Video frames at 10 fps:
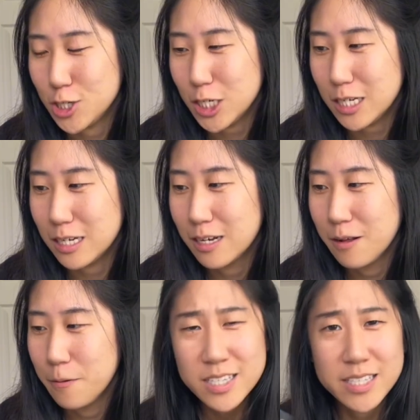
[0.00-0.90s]
She
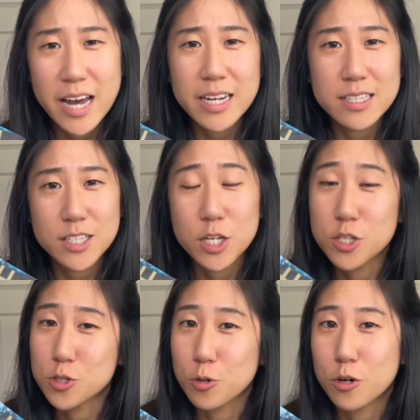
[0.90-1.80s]
said it's a
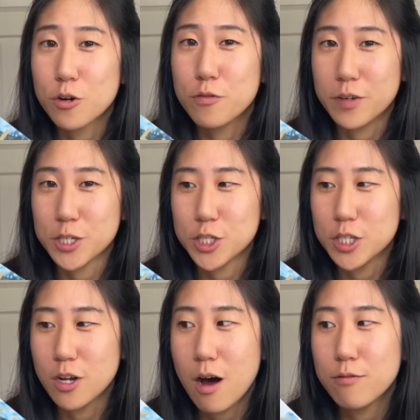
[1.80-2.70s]
historical fiction
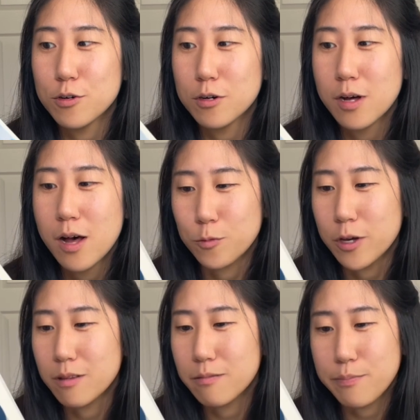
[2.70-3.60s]
novel with
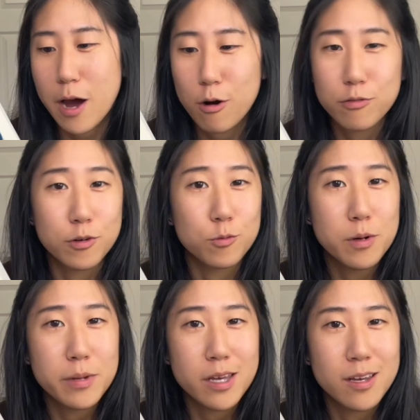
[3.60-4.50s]
powerful
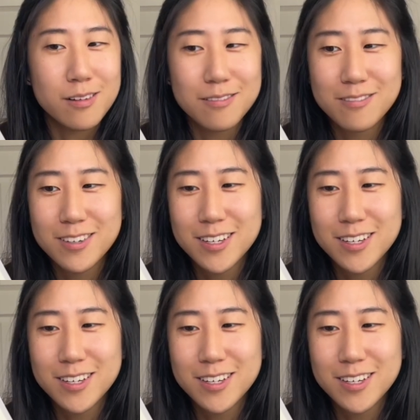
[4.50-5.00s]
women,